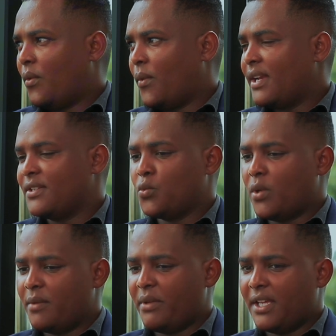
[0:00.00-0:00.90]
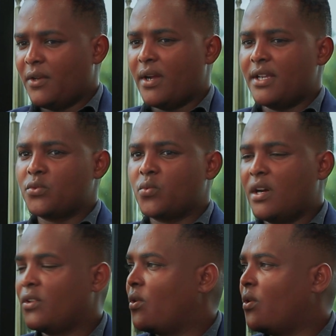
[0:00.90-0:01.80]
Where does one begin? Where does
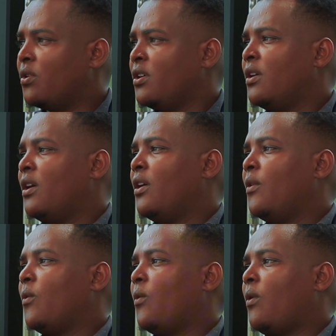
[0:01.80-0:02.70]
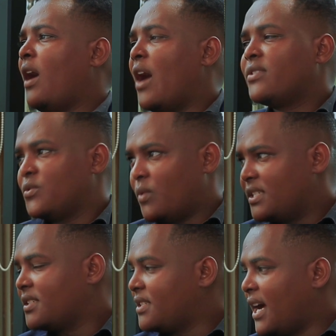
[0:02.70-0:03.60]
one go? How does
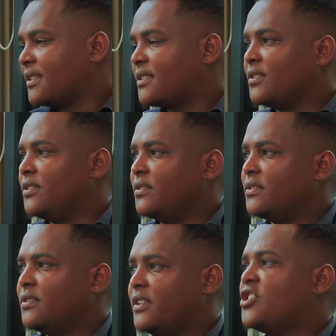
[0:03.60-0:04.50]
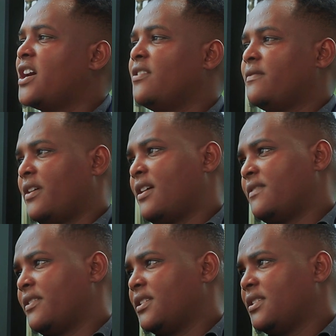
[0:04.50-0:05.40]
one start to the journey of
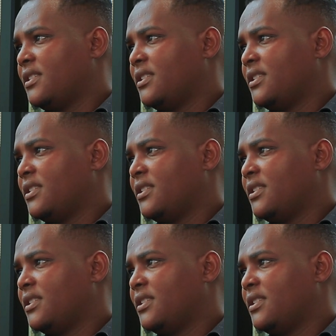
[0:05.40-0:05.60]
recovery?